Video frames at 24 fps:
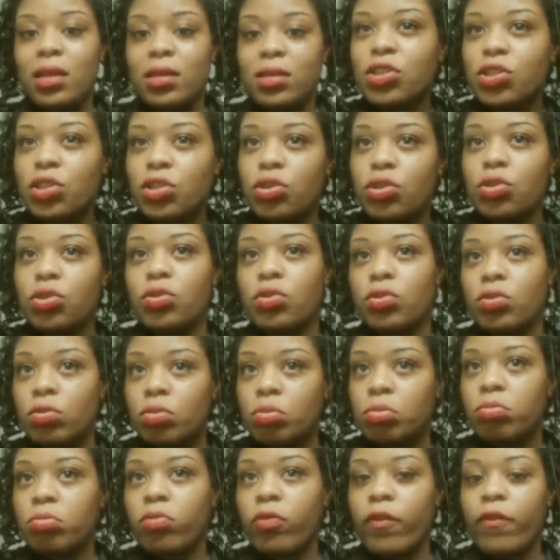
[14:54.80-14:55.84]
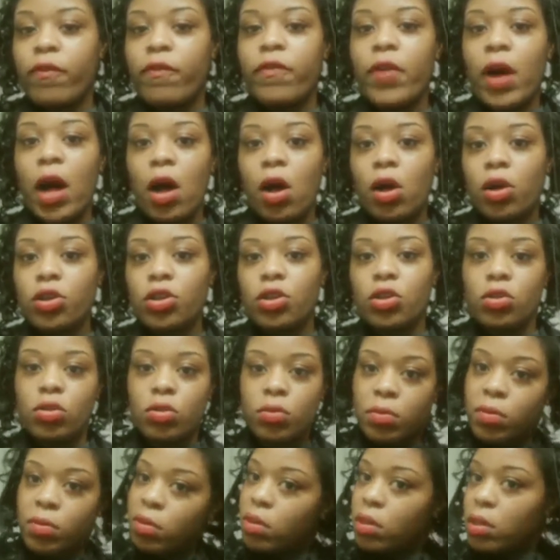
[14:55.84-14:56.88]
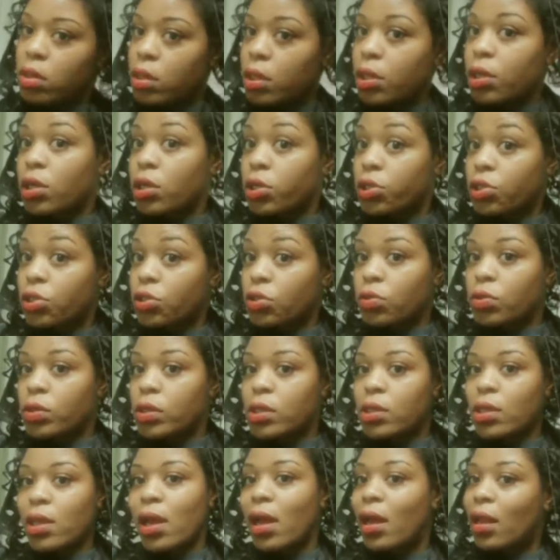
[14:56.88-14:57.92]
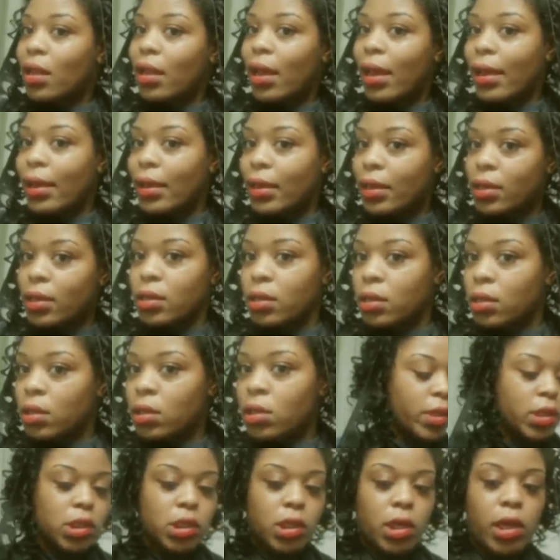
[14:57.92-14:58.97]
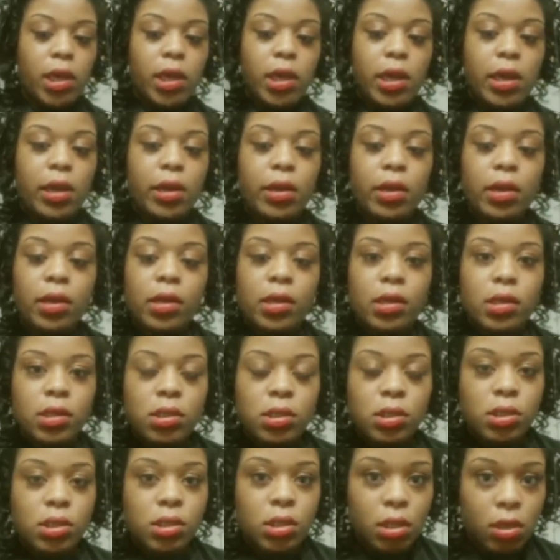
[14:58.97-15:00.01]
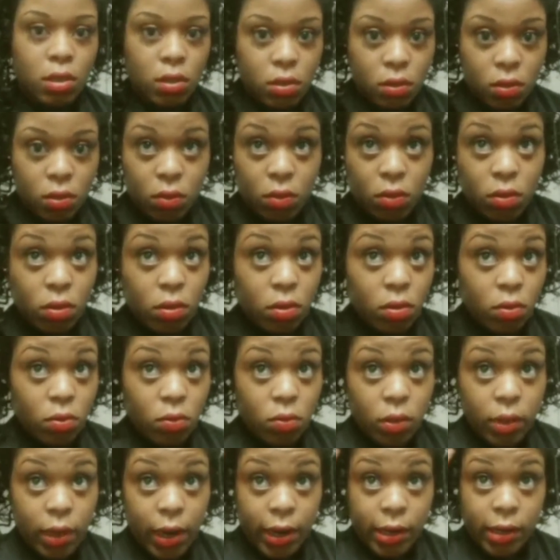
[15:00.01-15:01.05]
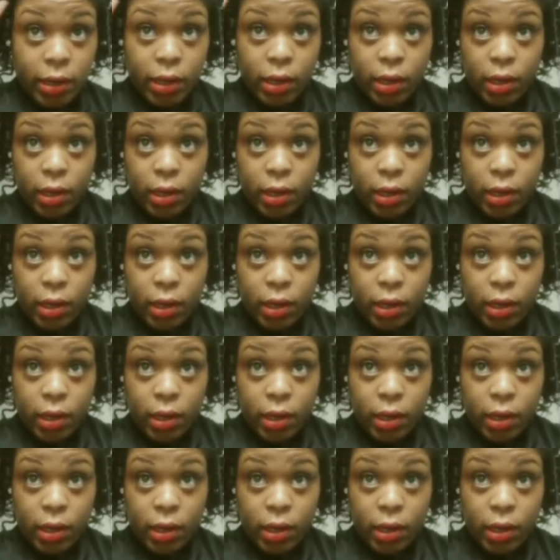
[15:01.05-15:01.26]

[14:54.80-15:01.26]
natural volume look to it, not like a whole bunch of hair. So what I